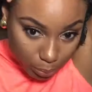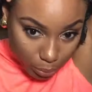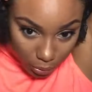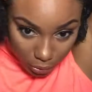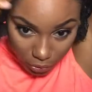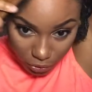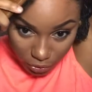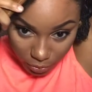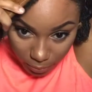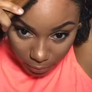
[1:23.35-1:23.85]

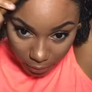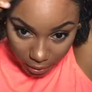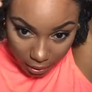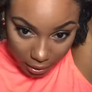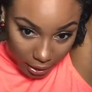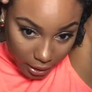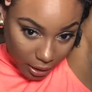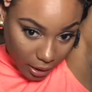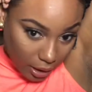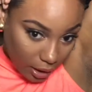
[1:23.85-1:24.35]
brush
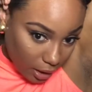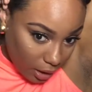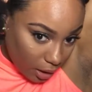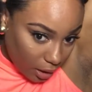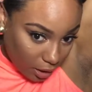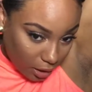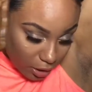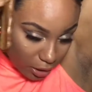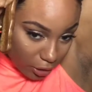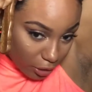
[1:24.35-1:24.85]
my
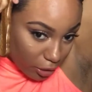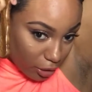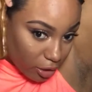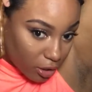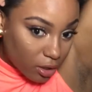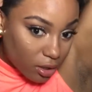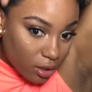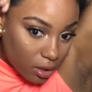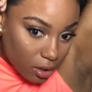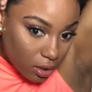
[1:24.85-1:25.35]

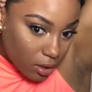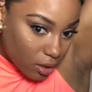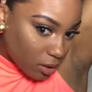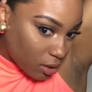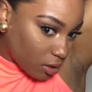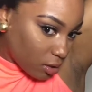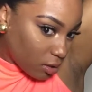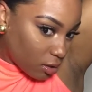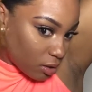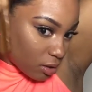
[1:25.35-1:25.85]
hair,
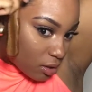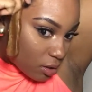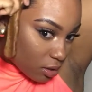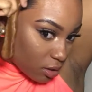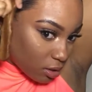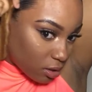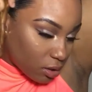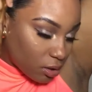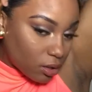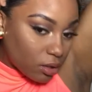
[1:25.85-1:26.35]

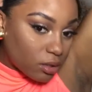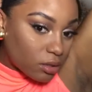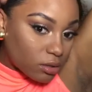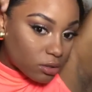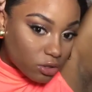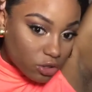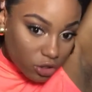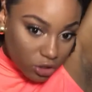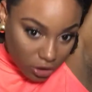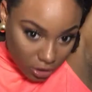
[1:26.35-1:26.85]

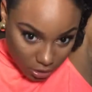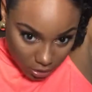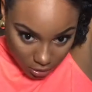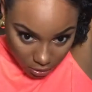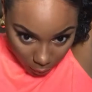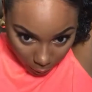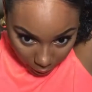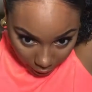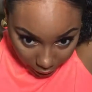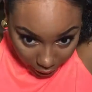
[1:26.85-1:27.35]
just
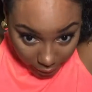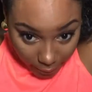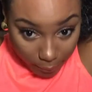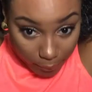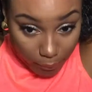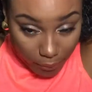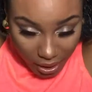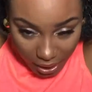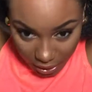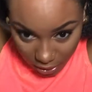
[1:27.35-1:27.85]
so I
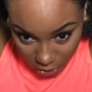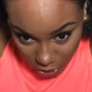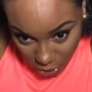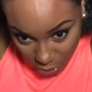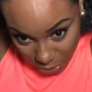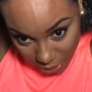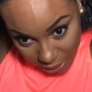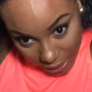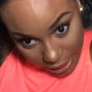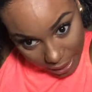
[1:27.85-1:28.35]
can make
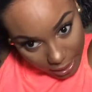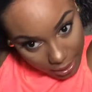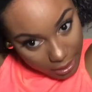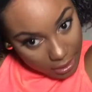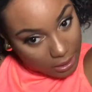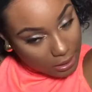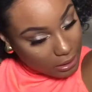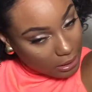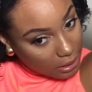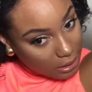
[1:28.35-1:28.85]
sure that
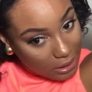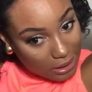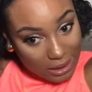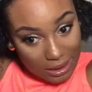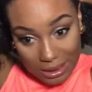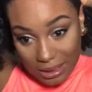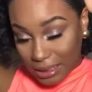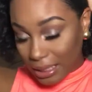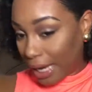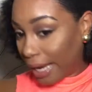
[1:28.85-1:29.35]
this
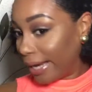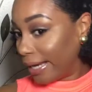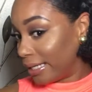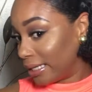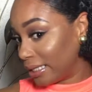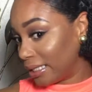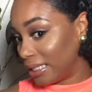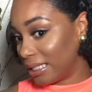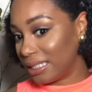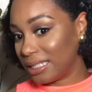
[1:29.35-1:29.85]

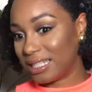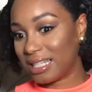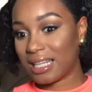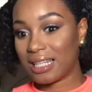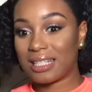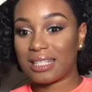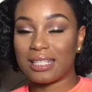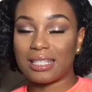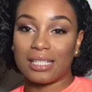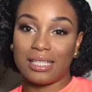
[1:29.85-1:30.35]
style is
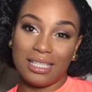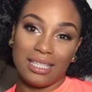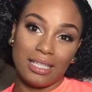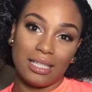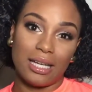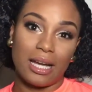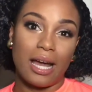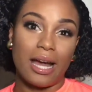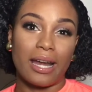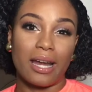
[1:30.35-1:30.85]

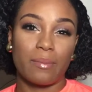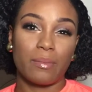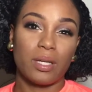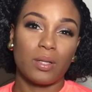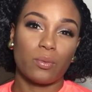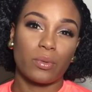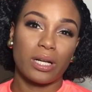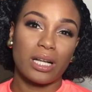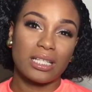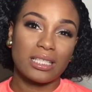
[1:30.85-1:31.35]
sleek. And I
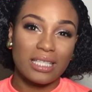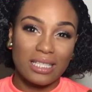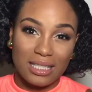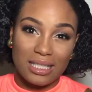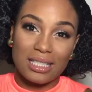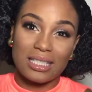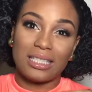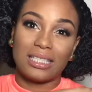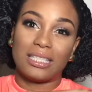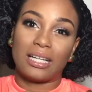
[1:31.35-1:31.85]
mean, when I say
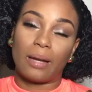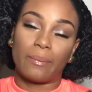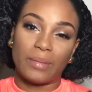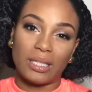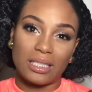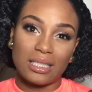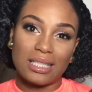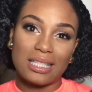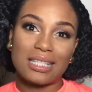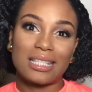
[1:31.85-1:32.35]
sleek, I
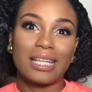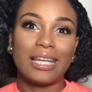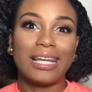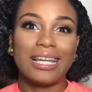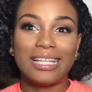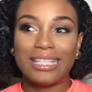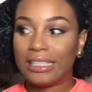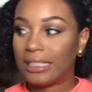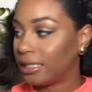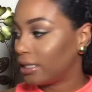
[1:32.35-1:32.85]
mean
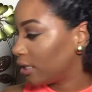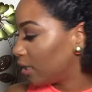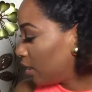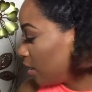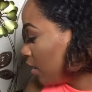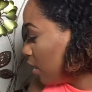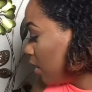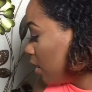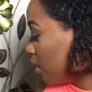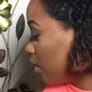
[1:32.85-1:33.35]
sleek.
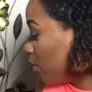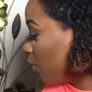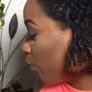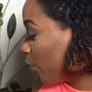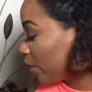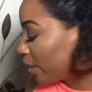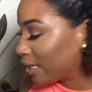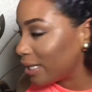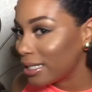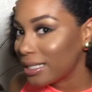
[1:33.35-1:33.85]

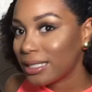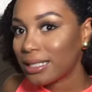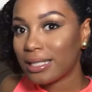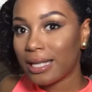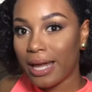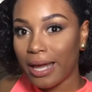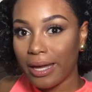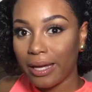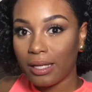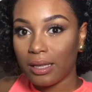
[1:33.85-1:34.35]
When this
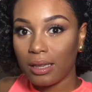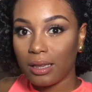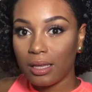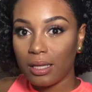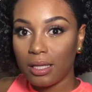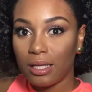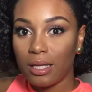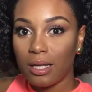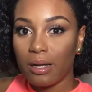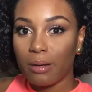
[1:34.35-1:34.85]
style
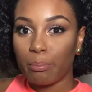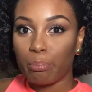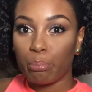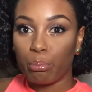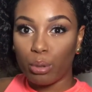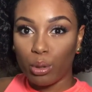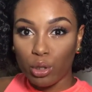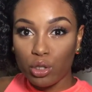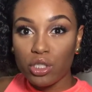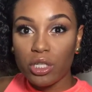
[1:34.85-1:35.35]

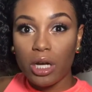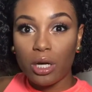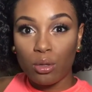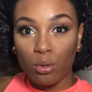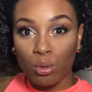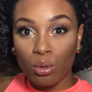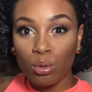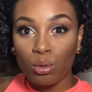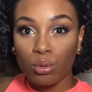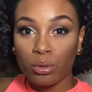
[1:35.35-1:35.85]
brush and
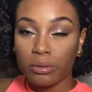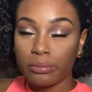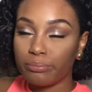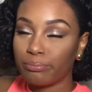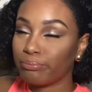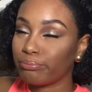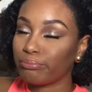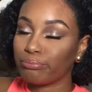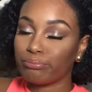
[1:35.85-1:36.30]
do good,